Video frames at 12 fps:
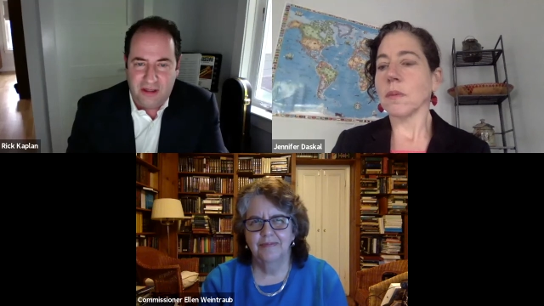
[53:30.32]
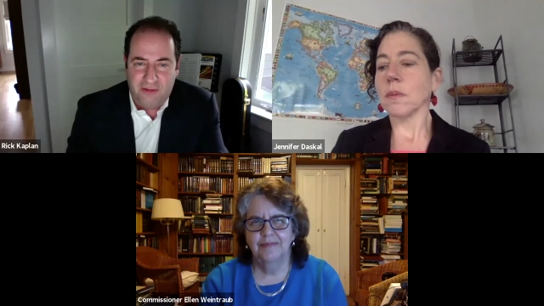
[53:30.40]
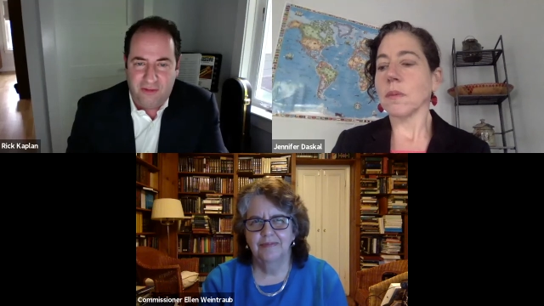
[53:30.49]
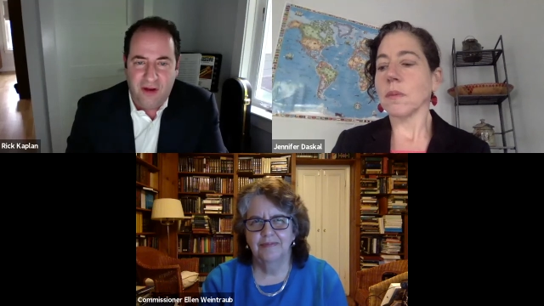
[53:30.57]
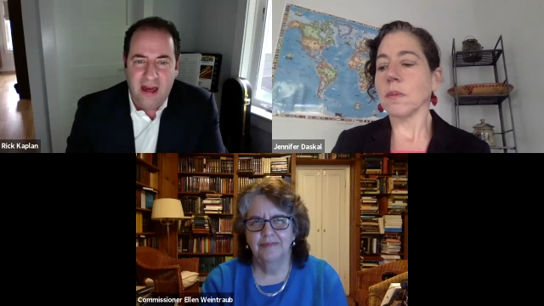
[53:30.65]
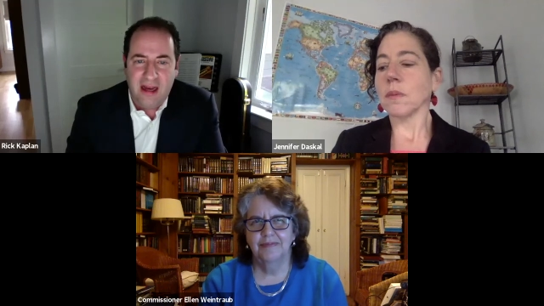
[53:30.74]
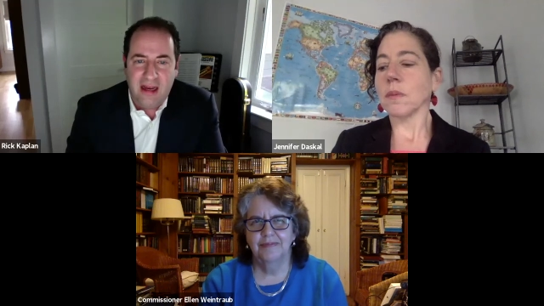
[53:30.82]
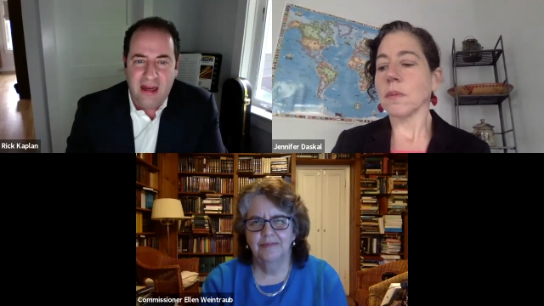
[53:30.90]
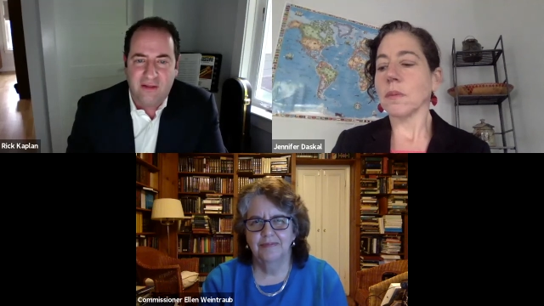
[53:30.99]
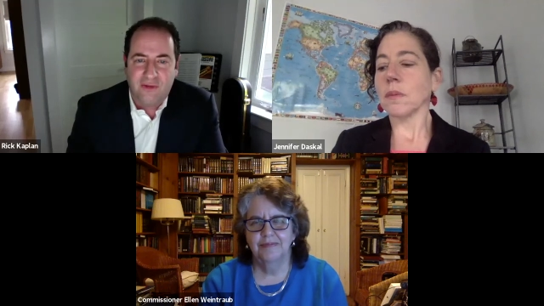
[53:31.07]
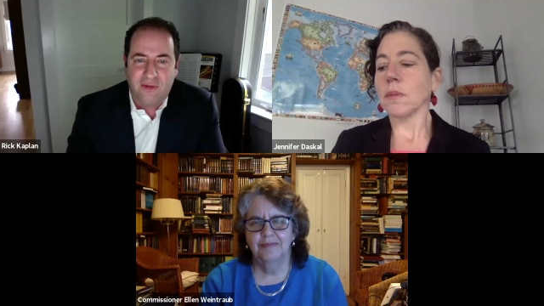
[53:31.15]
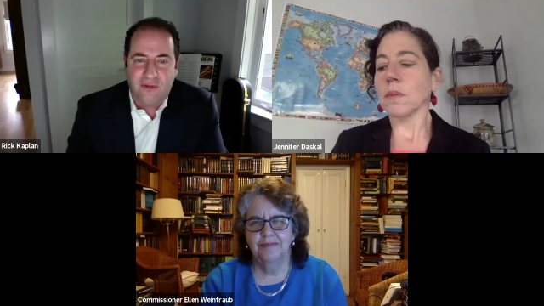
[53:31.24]
Speaker 1: to
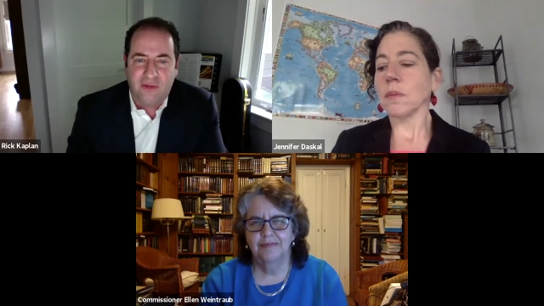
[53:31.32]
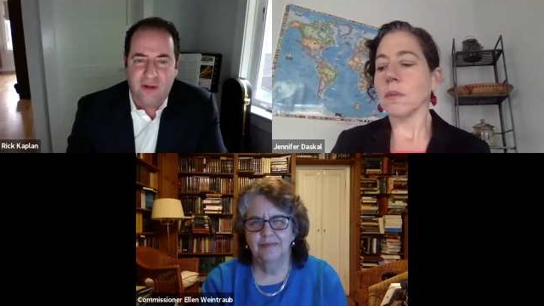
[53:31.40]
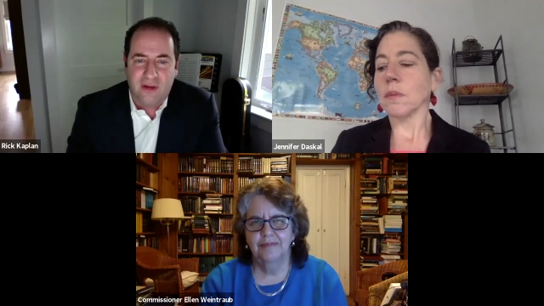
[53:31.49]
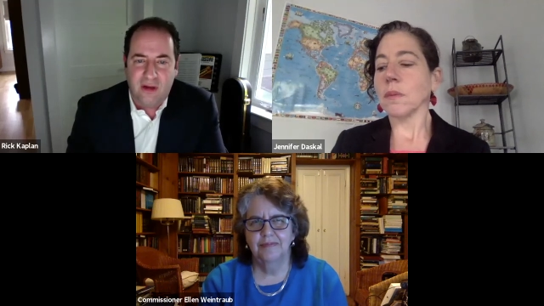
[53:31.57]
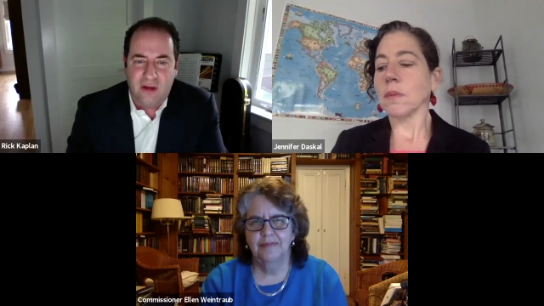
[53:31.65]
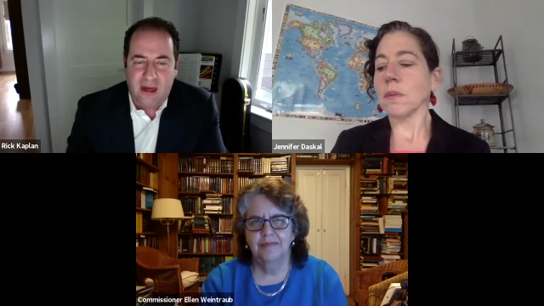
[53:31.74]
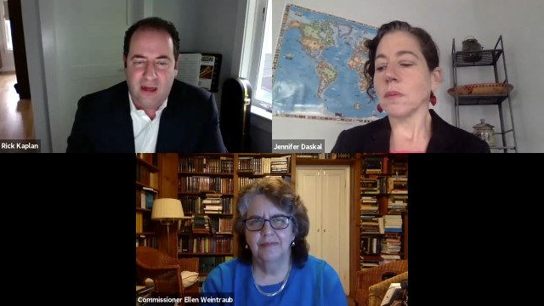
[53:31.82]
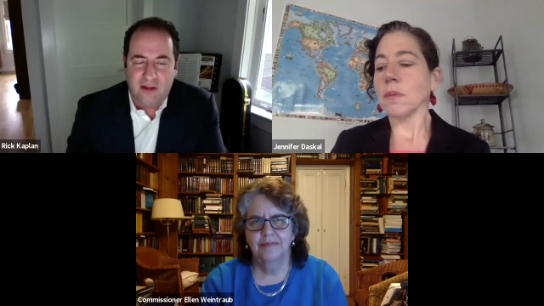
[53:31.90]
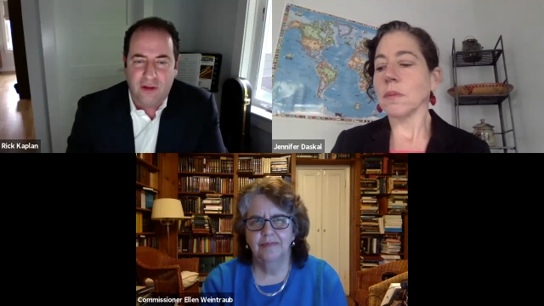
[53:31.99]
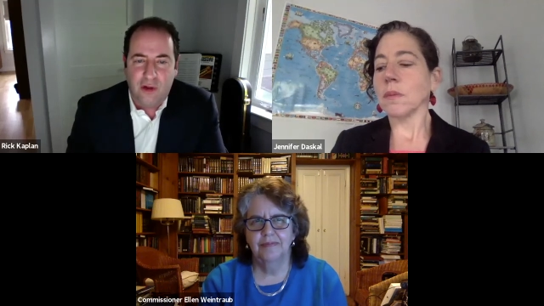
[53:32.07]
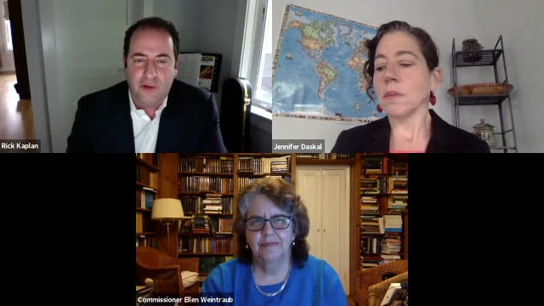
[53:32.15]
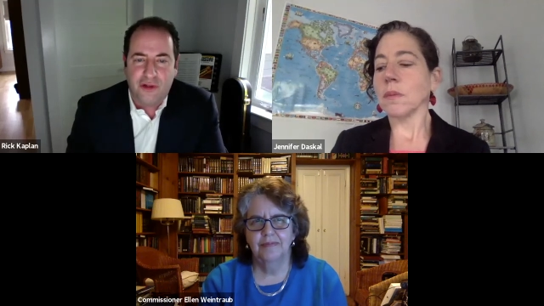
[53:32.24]
fines for
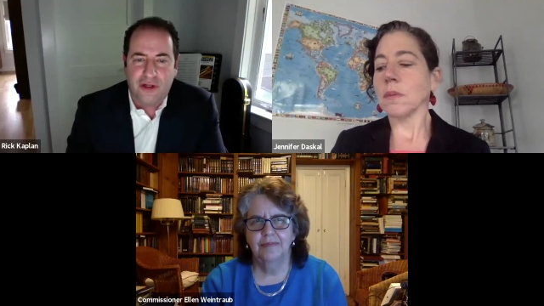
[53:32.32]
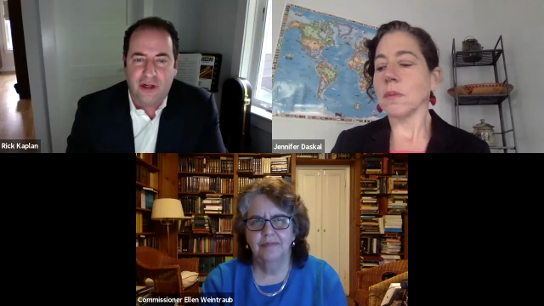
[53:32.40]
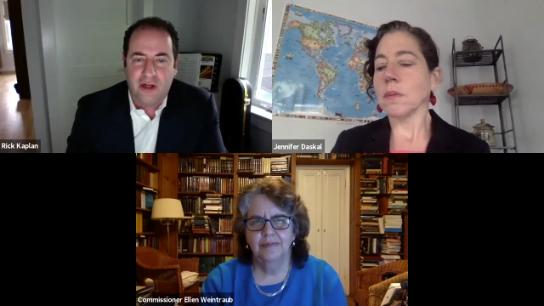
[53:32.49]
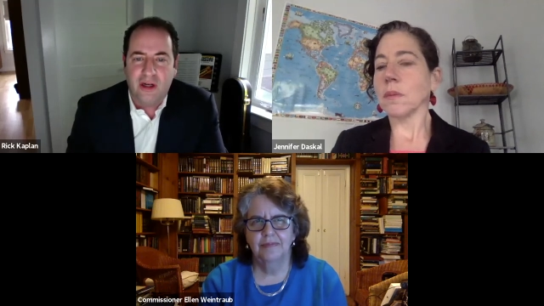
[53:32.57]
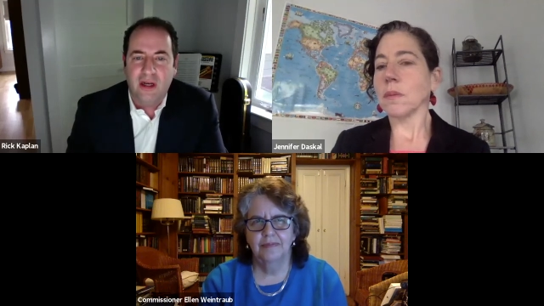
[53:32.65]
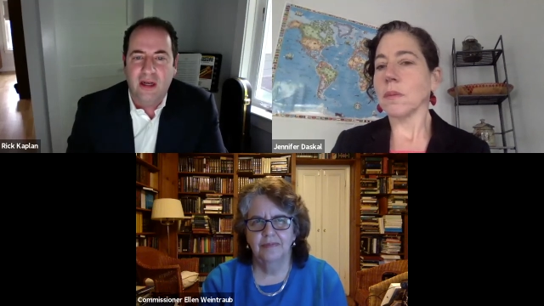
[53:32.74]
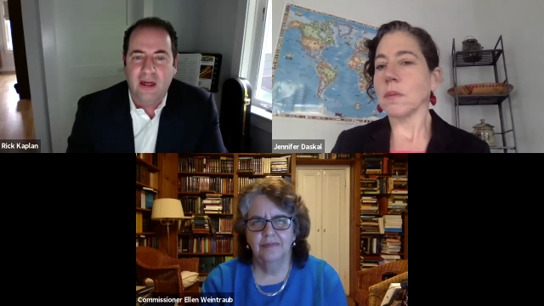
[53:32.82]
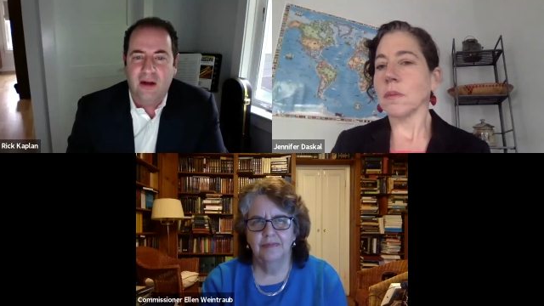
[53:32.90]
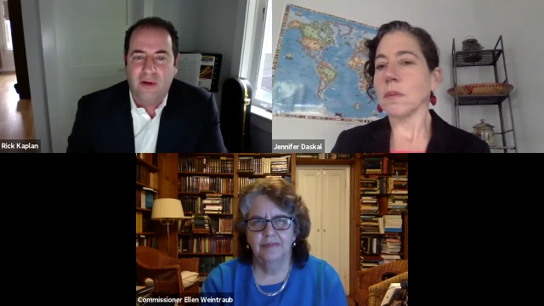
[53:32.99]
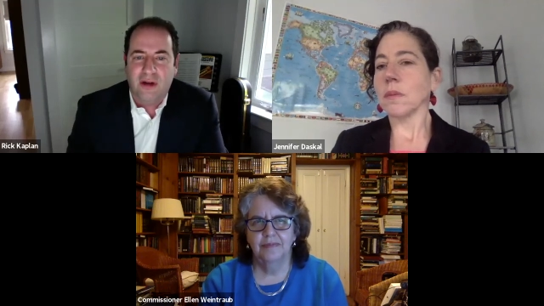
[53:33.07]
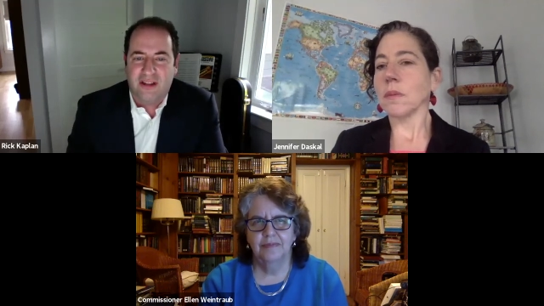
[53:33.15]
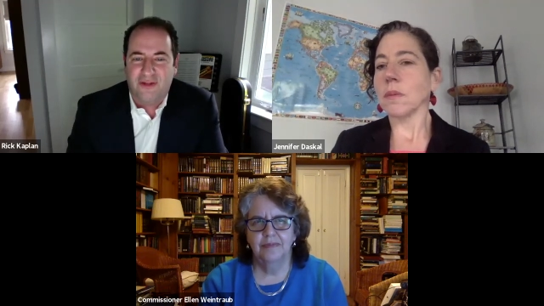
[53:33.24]
non-disclosure
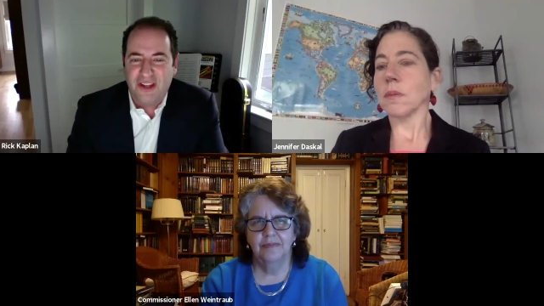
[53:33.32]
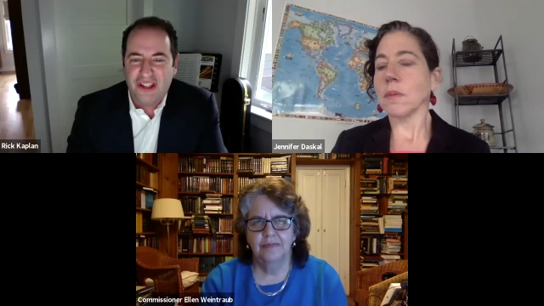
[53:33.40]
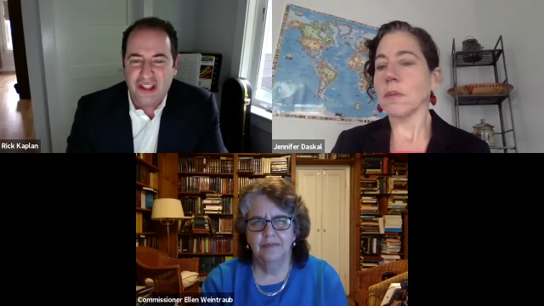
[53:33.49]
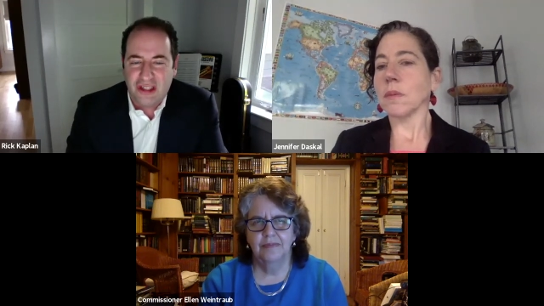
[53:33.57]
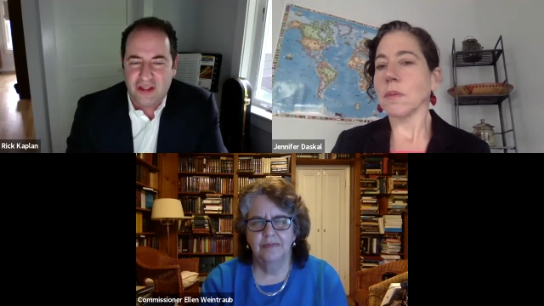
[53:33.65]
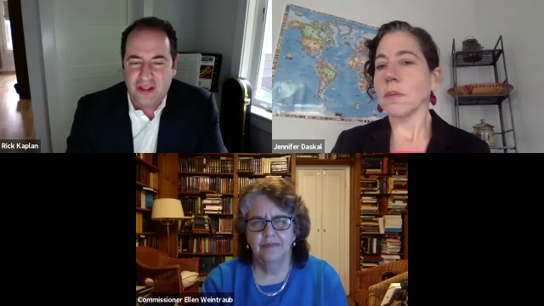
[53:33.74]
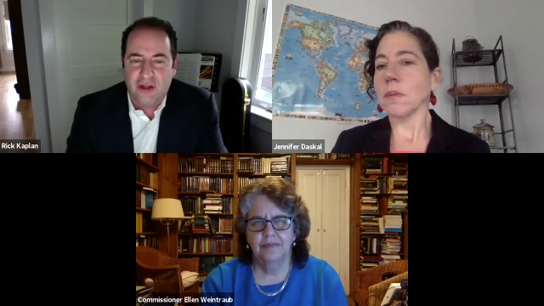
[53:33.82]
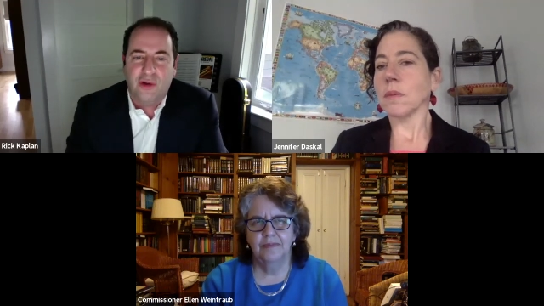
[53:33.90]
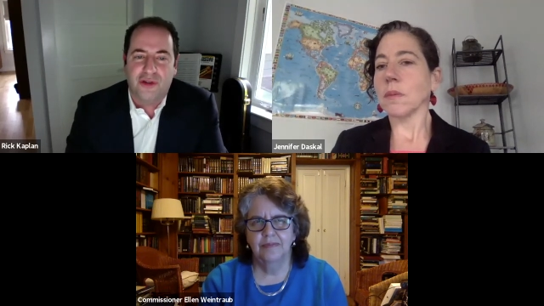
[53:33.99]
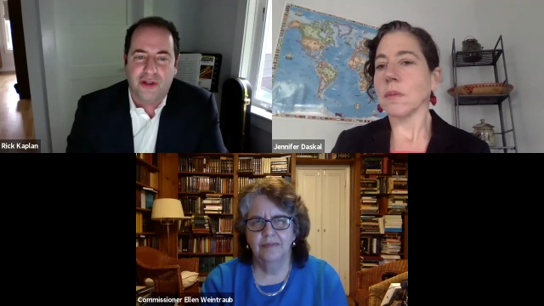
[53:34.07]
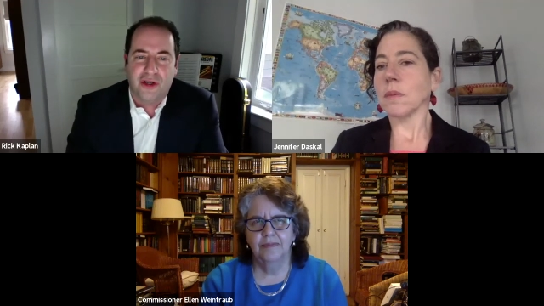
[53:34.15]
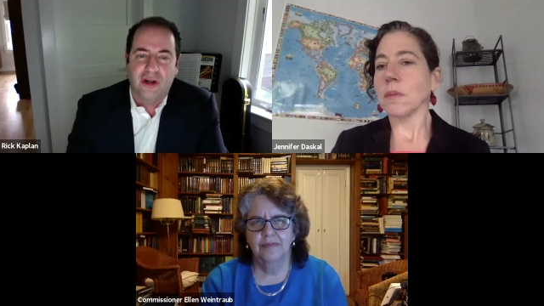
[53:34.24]
or not sufficient
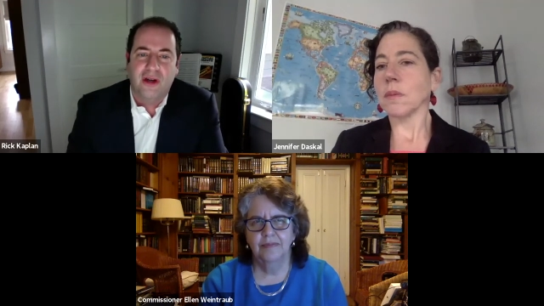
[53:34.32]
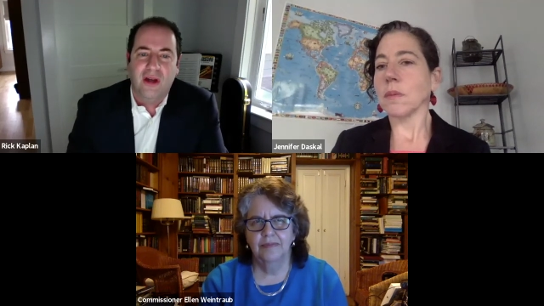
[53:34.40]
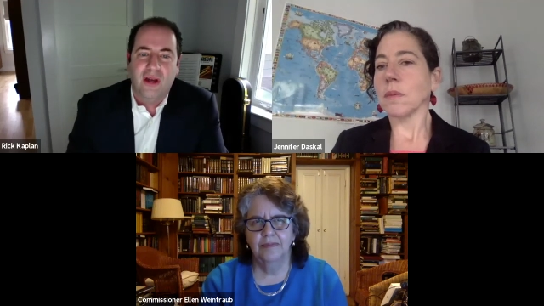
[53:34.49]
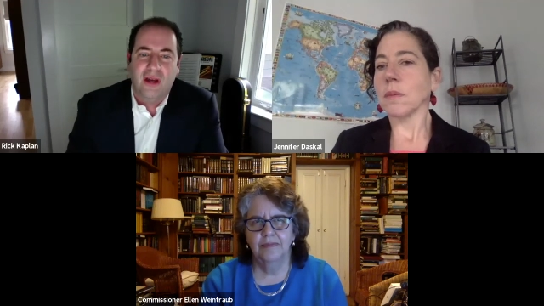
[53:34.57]
disclosure,